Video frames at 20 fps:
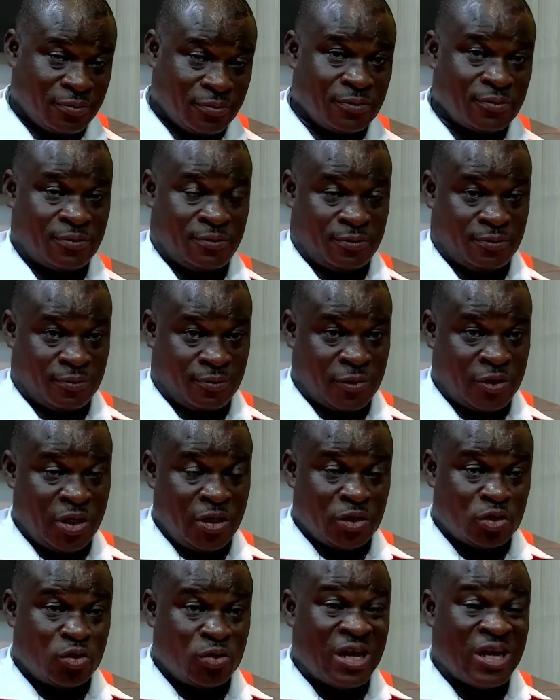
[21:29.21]
Mm-hmm.
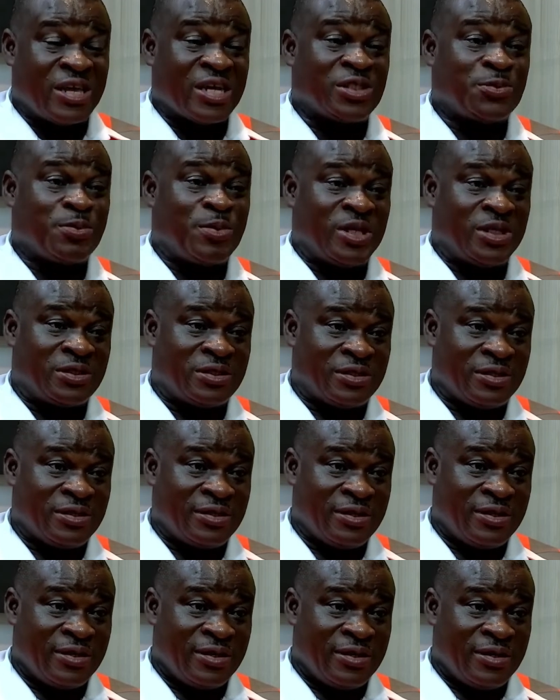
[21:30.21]
So that aspect
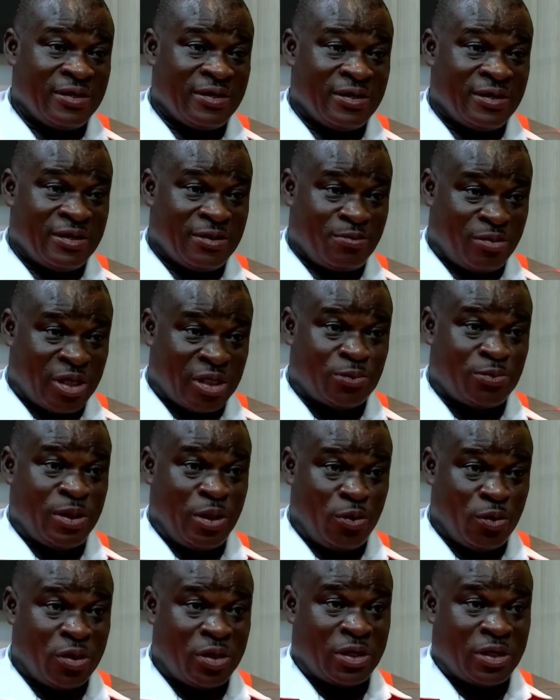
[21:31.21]
must be
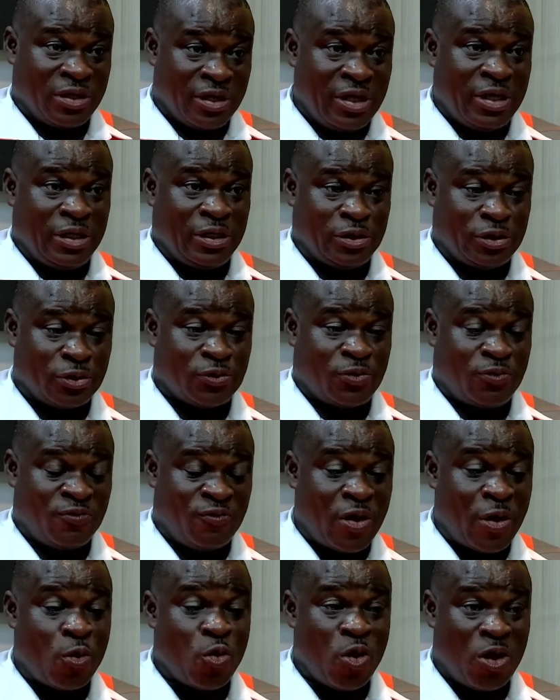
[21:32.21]
looked into
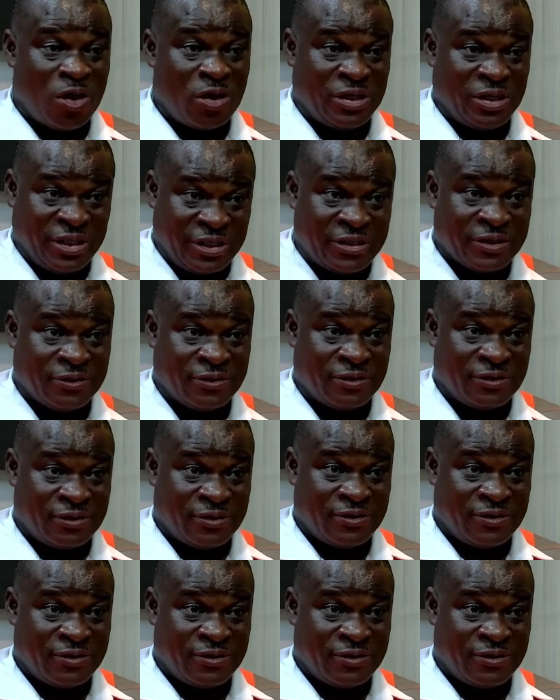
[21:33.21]
very well, detail.